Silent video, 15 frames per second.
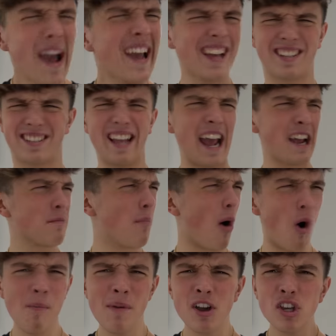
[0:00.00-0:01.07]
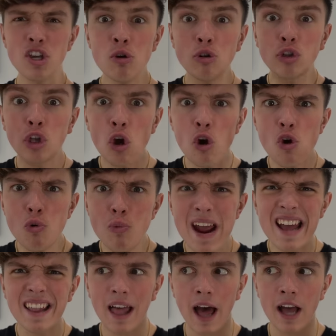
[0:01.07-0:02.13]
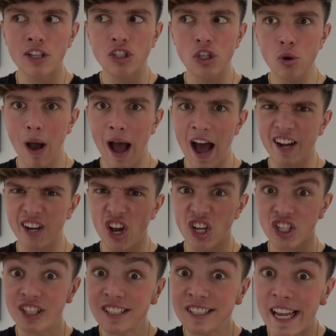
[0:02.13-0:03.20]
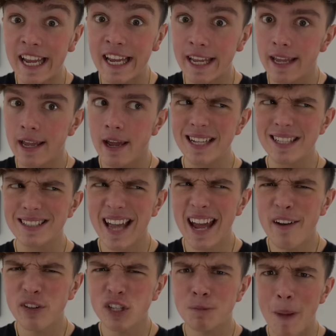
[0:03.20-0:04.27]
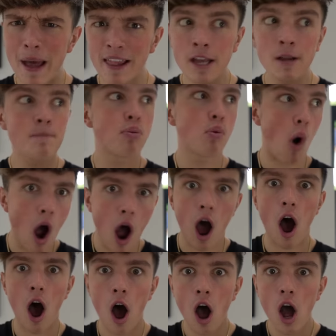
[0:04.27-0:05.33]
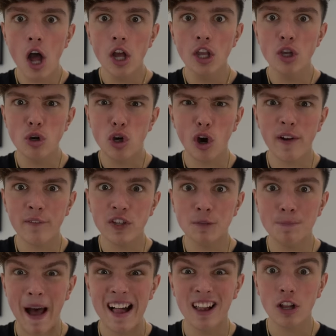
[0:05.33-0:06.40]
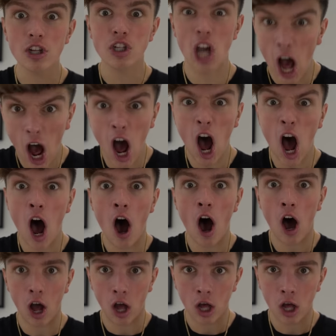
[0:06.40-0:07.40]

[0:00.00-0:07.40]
Wait a second, Mum. You do realise you had a C. Instead of spelling bra, you could have spelled car.